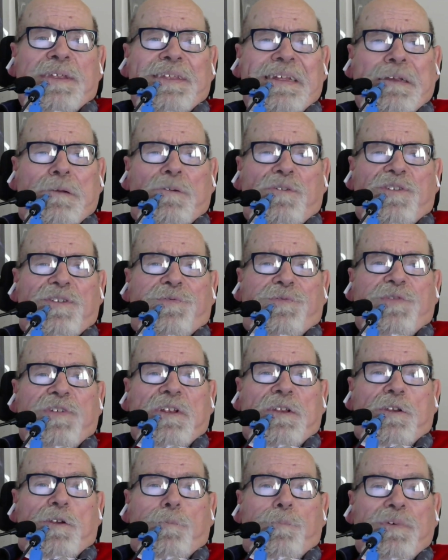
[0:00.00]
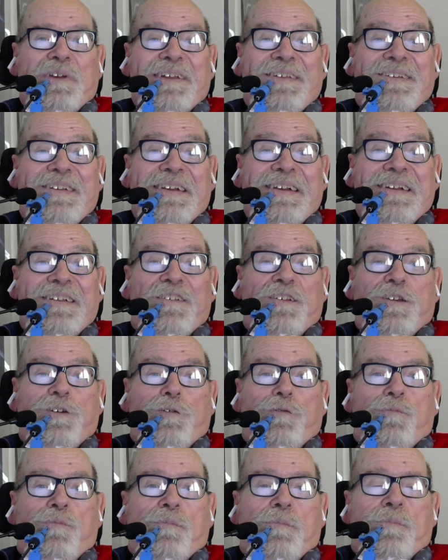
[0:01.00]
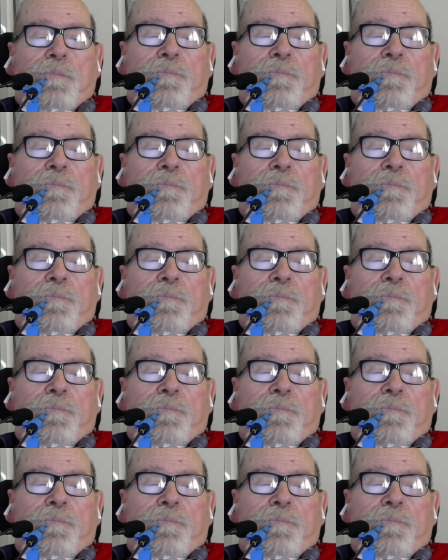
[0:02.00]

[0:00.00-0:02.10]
I was offended by the idea.